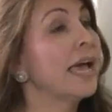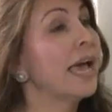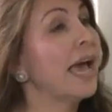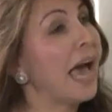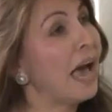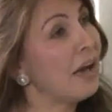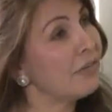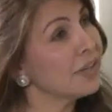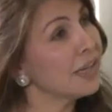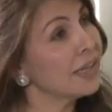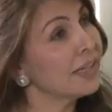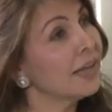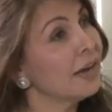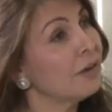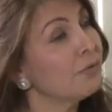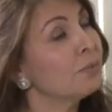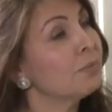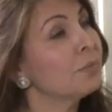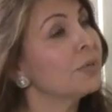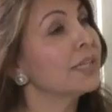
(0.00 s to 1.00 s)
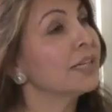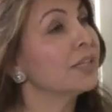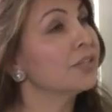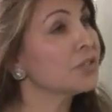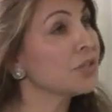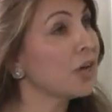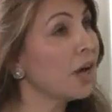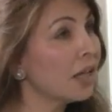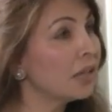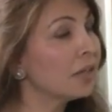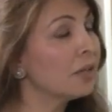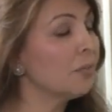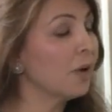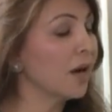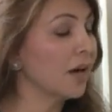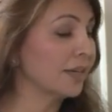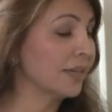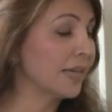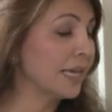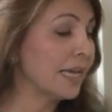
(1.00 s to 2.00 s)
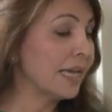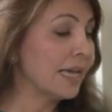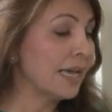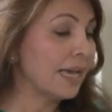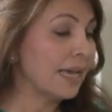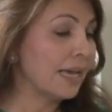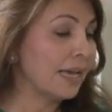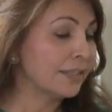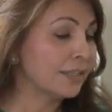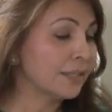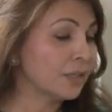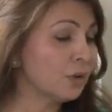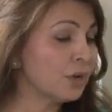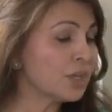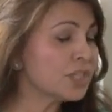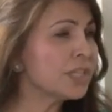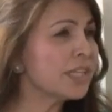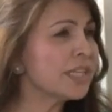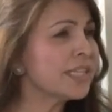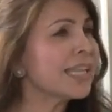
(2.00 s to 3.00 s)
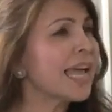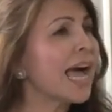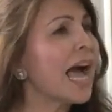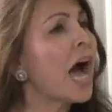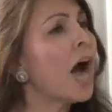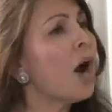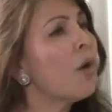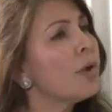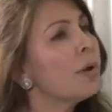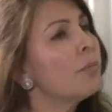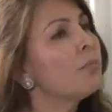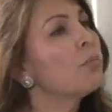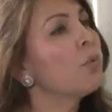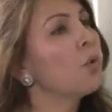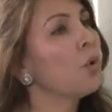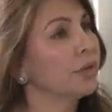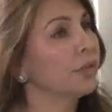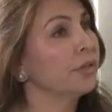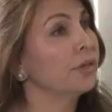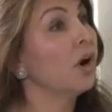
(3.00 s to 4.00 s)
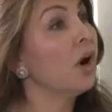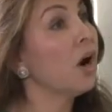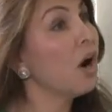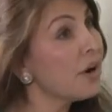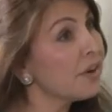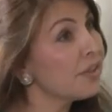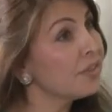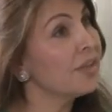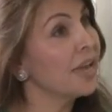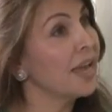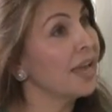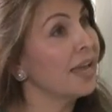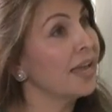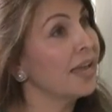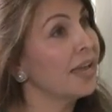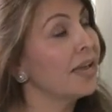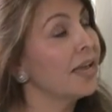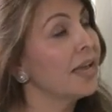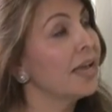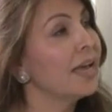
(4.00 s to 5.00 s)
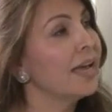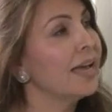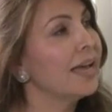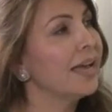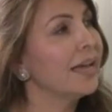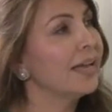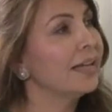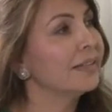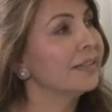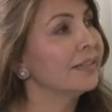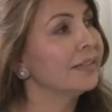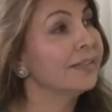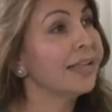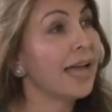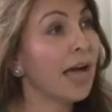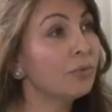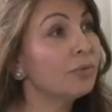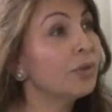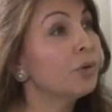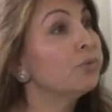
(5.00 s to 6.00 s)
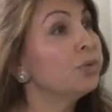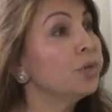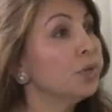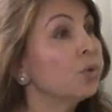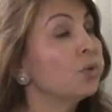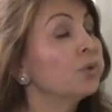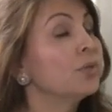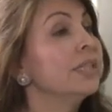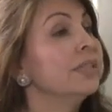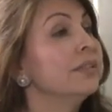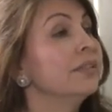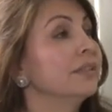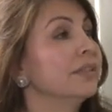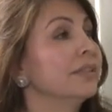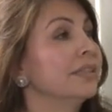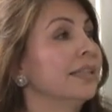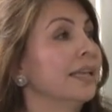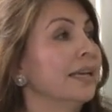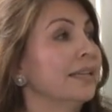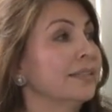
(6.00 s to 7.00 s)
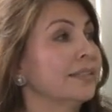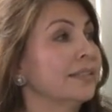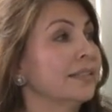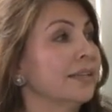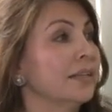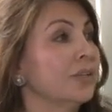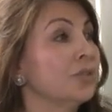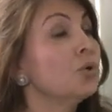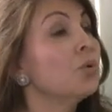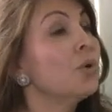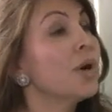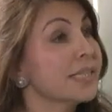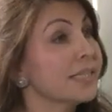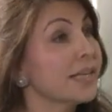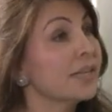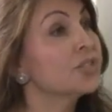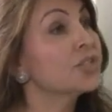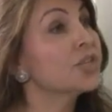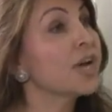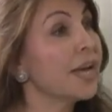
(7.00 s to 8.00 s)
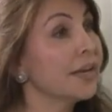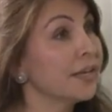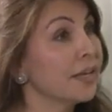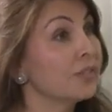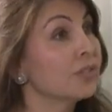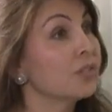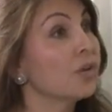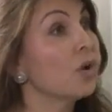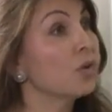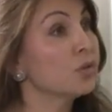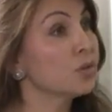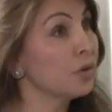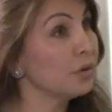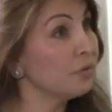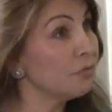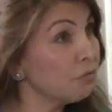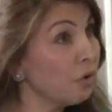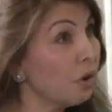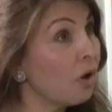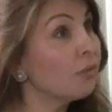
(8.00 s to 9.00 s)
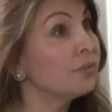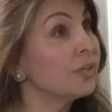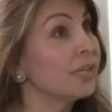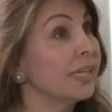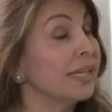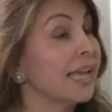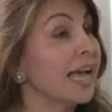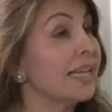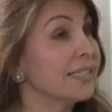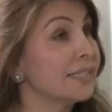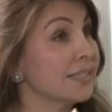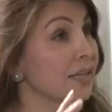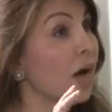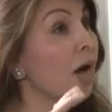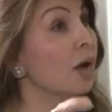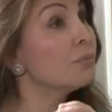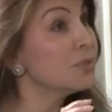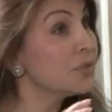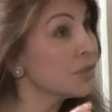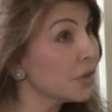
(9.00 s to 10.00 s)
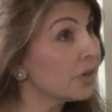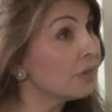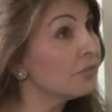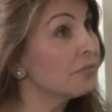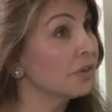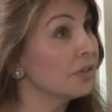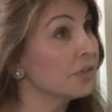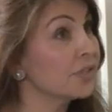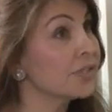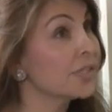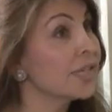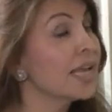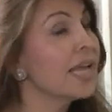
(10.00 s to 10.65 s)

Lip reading: Afghan government and Taliban. The question is, how important are they now that we know that U.S. and China is also involved in it as observers?